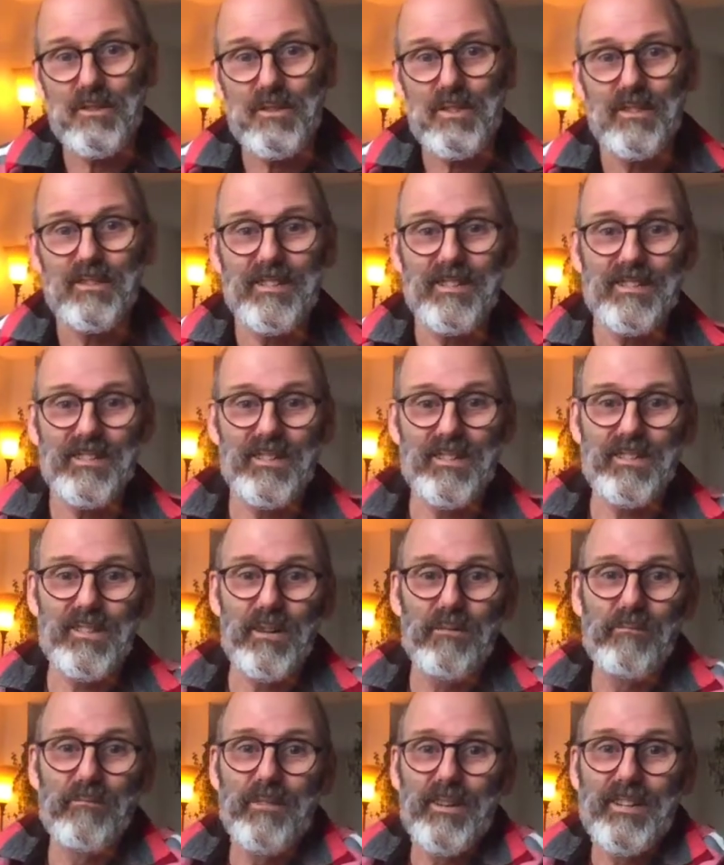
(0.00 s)
So this is
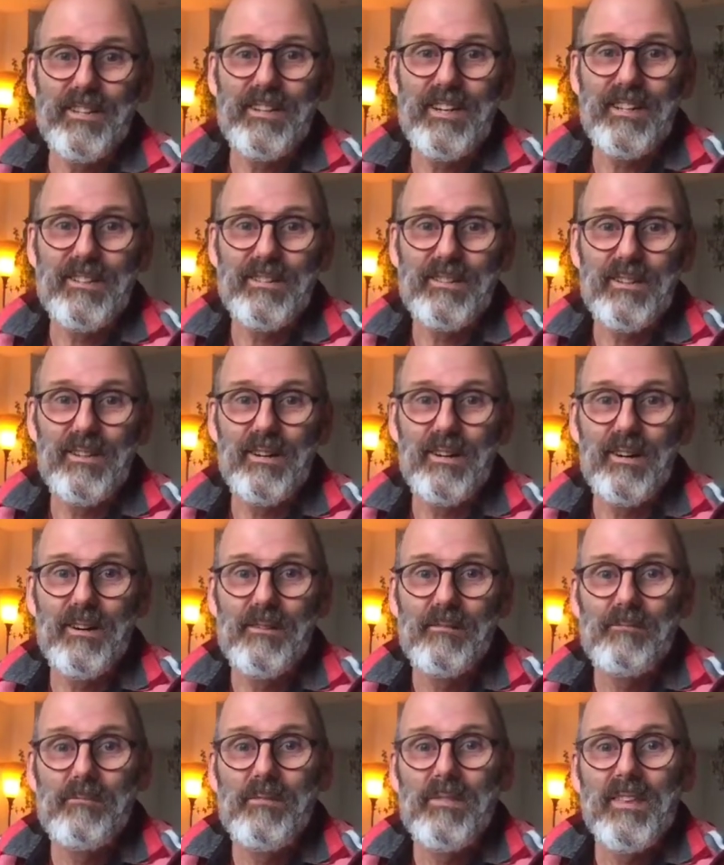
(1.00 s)
something
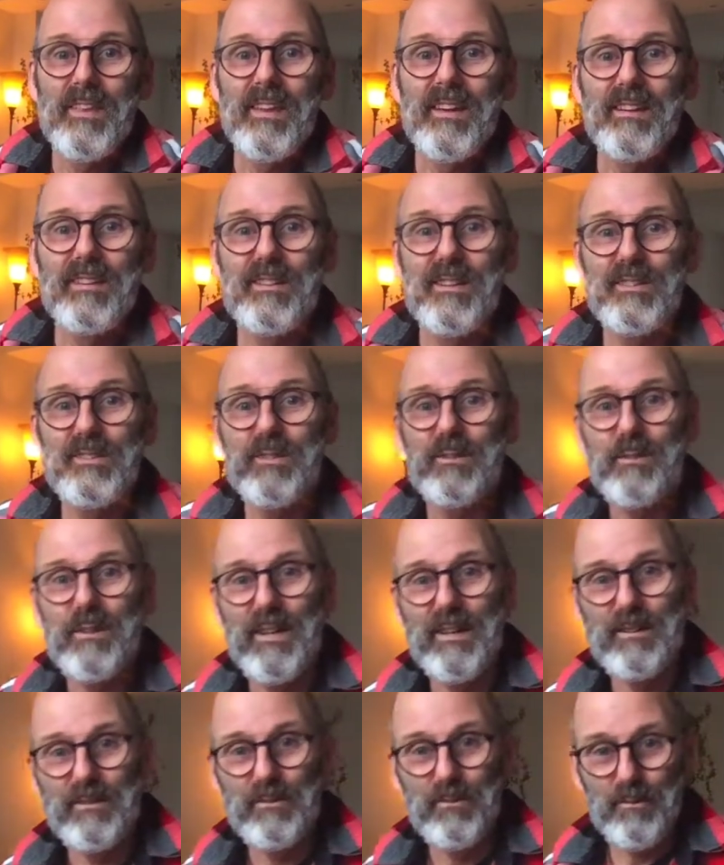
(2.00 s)
that you
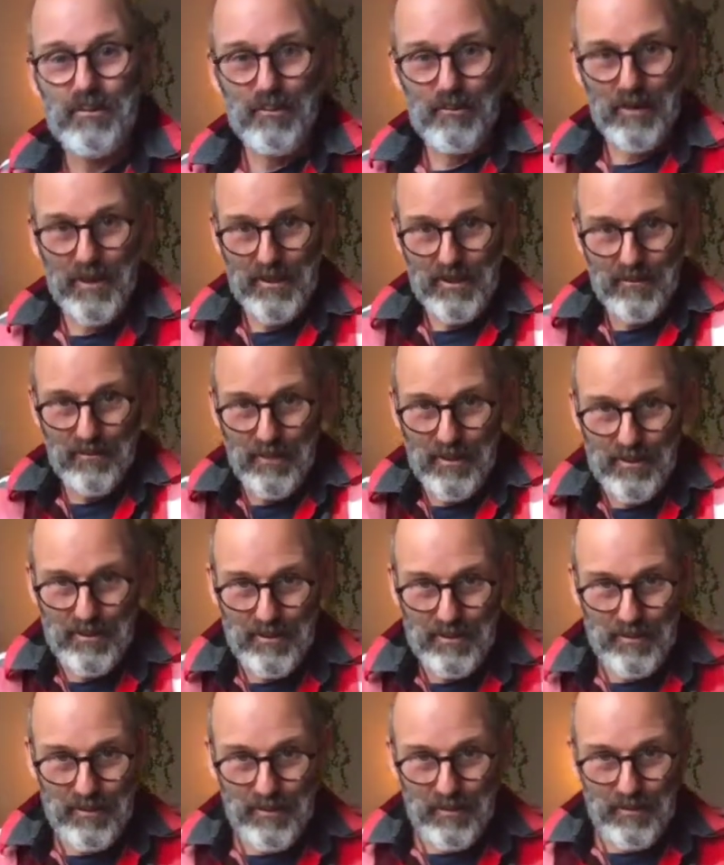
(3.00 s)
can do when you want
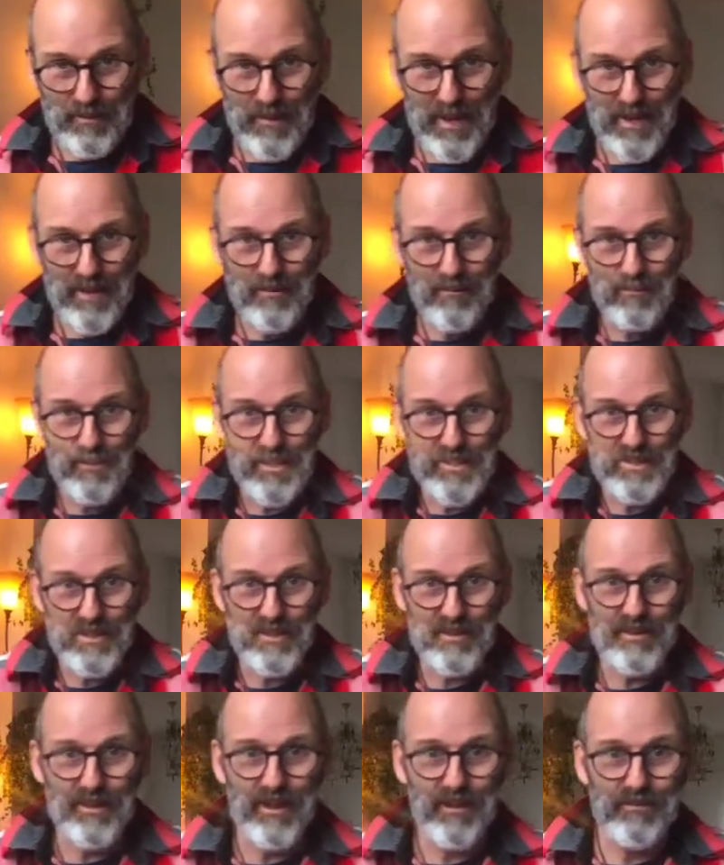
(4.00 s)
to make
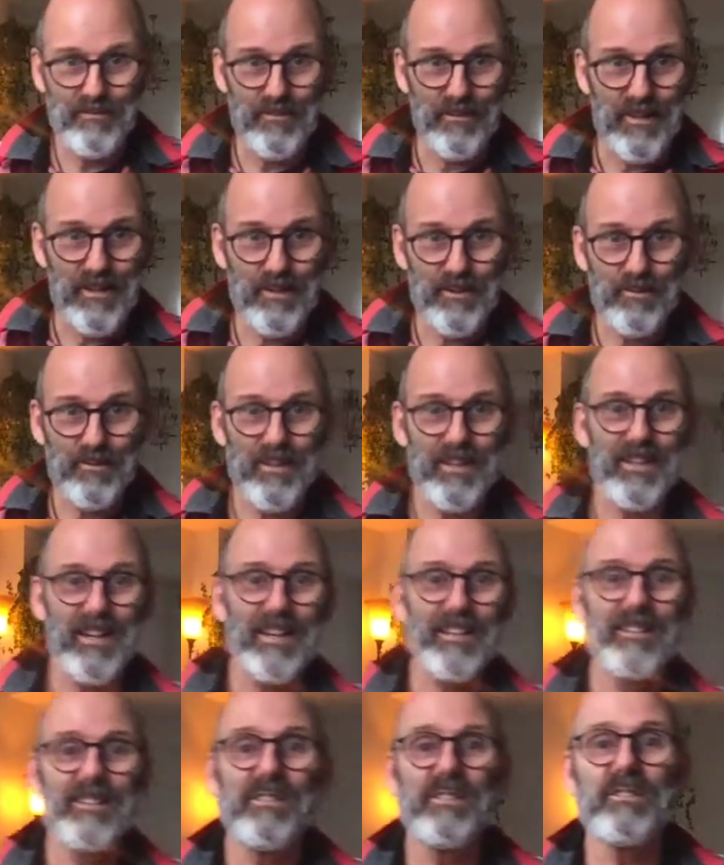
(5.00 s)
witchcraft. When you do it
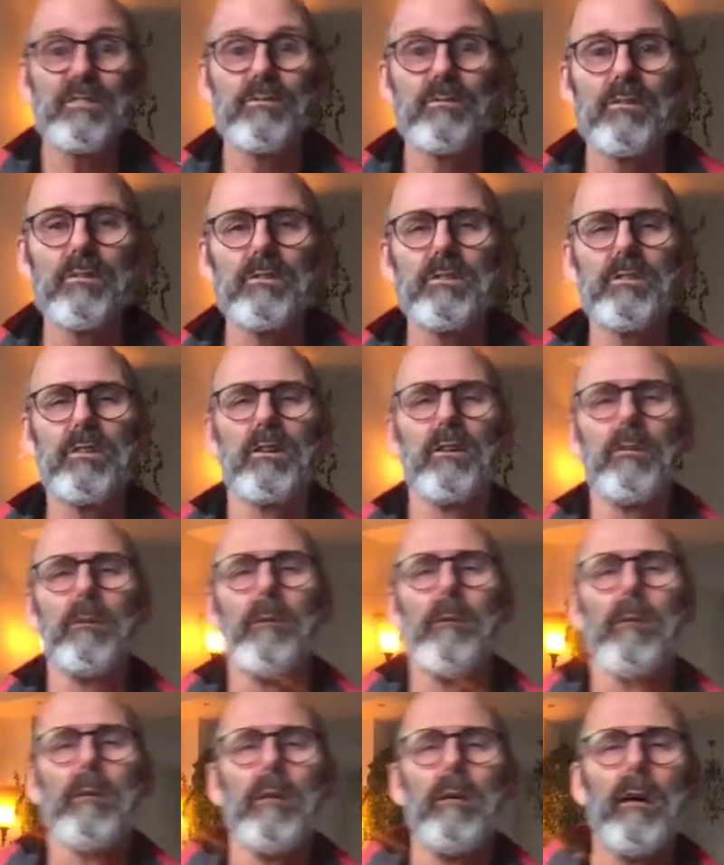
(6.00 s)
like this, you also
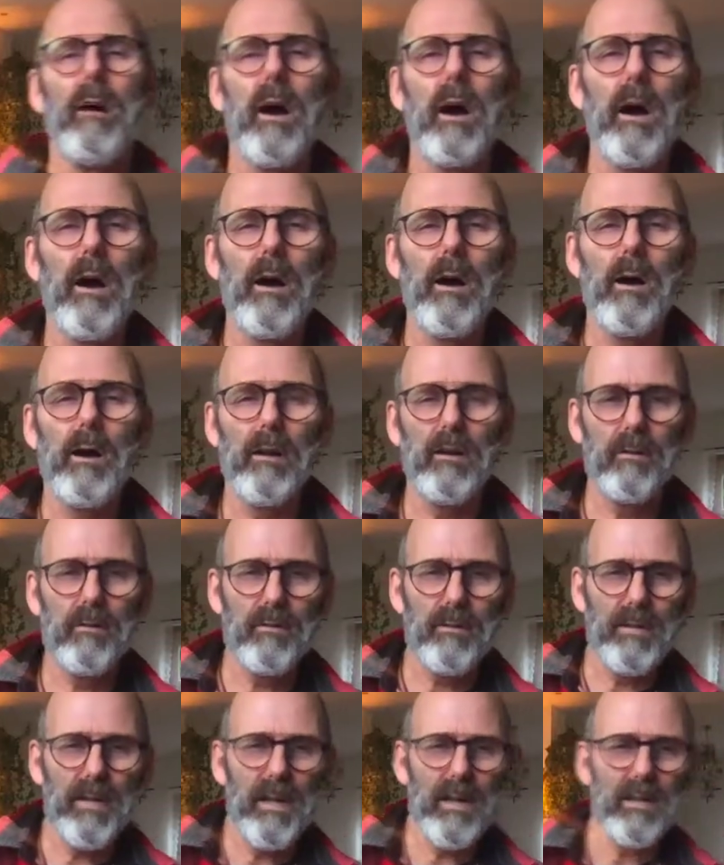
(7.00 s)

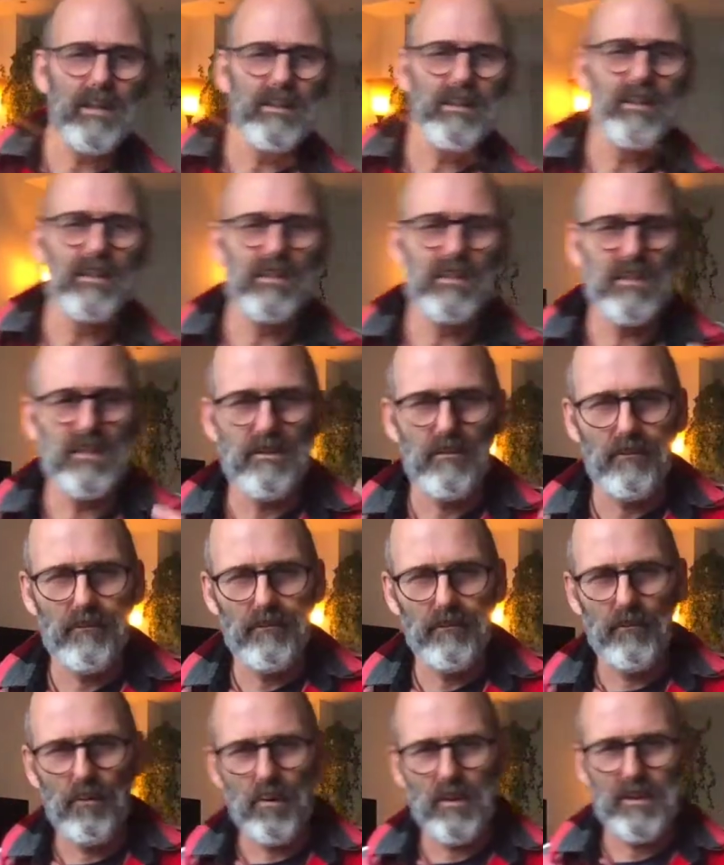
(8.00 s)
create this
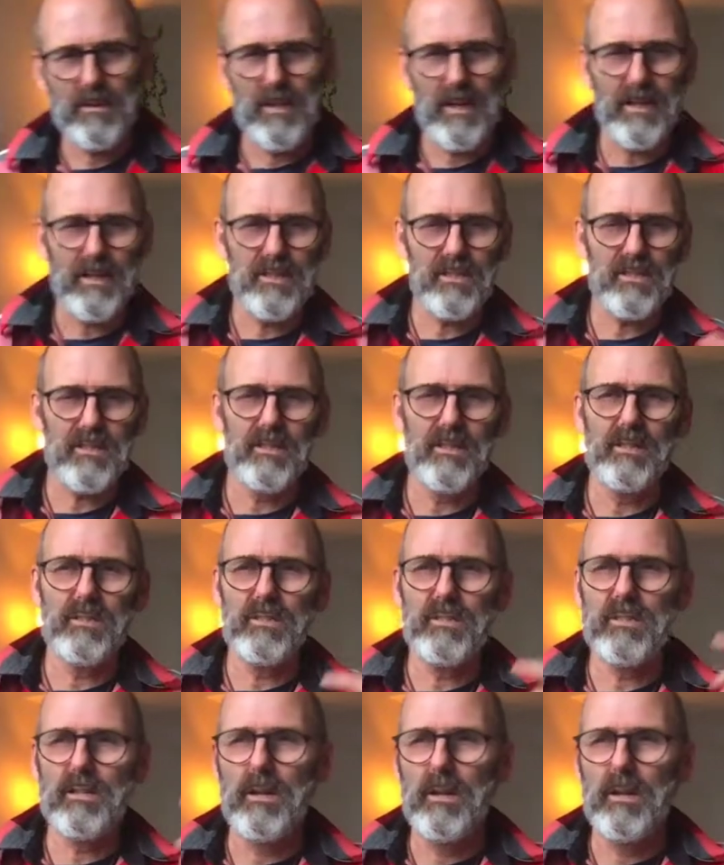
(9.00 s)
vortex, this